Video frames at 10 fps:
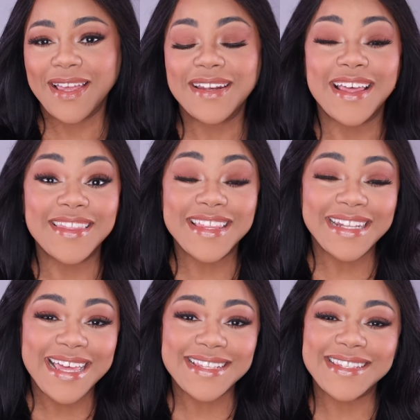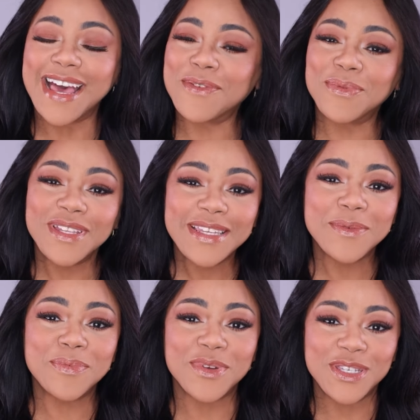Nonetheless, I really
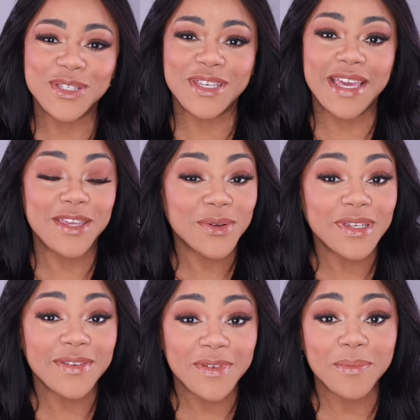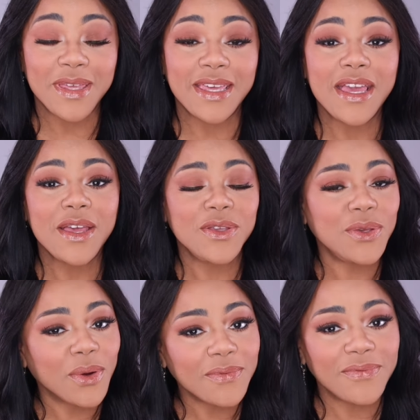appreciate your giving me
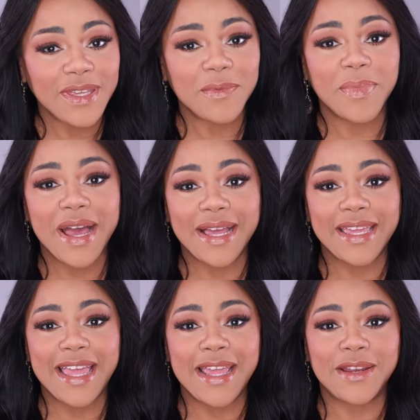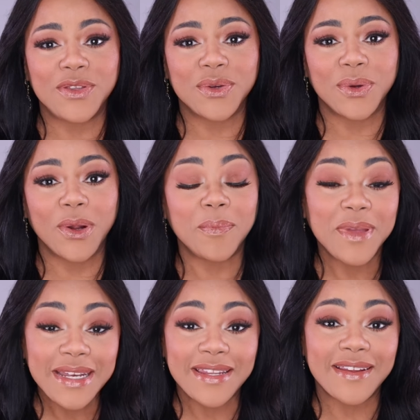your feedback and your
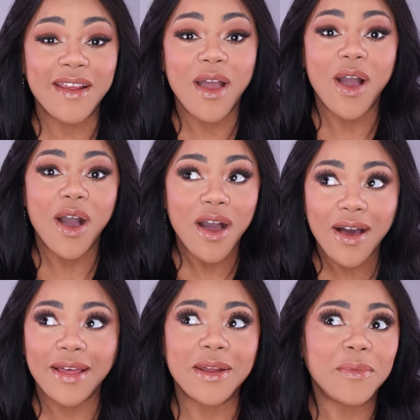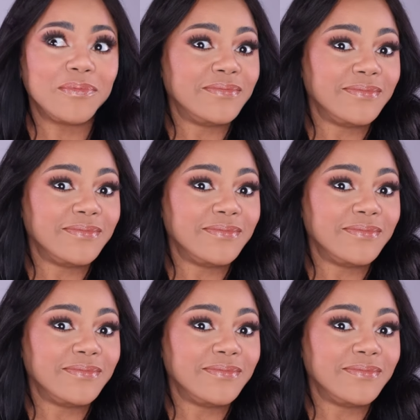opinion on